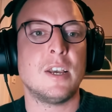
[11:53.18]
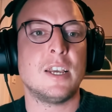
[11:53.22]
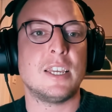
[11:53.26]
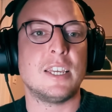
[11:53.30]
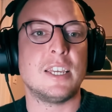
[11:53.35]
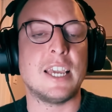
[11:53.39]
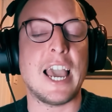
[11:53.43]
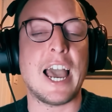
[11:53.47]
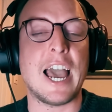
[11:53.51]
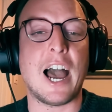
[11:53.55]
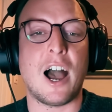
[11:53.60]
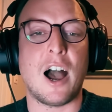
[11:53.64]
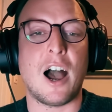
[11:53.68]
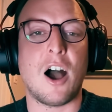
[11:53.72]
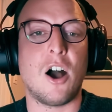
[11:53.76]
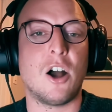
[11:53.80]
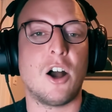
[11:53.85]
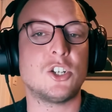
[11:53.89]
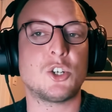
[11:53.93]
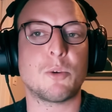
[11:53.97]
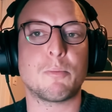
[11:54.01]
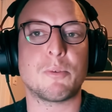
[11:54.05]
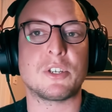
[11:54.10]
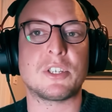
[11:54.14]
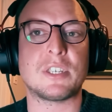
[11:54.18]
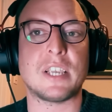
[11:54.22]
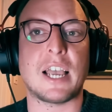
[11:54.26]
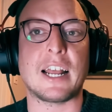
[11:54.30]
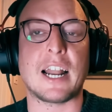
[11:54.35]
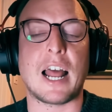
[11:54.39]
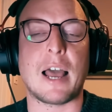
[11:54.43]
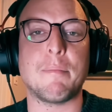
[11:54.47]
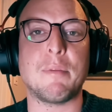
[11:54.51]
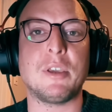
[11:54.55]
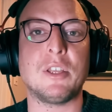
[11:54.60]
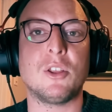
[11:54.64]
Yeah, 100%.
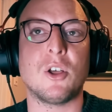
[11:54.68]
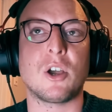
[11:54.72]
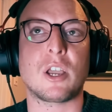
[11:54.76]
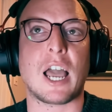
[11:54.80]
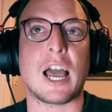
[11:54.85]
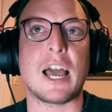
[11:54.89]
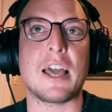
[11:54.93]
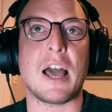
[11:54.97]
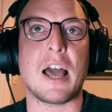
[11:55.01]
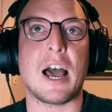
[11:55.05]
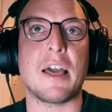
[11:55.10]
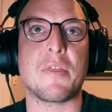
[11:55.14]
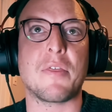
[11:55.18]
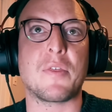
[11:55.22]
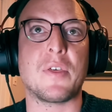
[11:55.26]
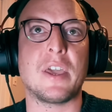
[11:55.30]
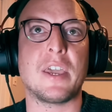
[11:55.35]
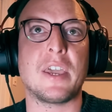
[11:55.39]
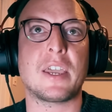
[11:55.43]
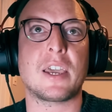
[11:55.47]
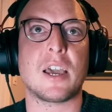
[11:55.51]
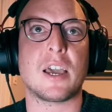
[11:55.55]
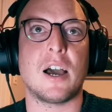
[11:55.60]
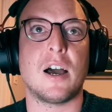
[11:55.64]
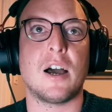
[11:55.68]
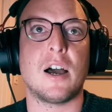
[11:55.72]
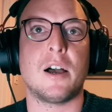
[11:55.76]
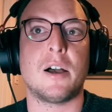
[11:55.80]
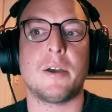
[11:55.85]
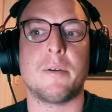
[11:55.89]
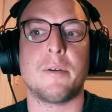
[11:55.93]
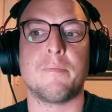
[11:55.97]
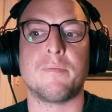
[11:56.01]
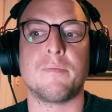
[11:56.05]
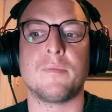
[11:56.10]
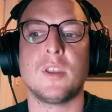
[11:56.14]
I mean, look, I, I think
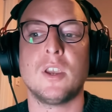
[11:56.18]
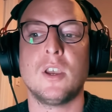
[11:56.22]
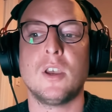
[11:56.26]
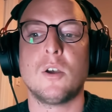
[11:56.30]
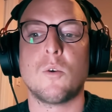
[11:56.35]
um,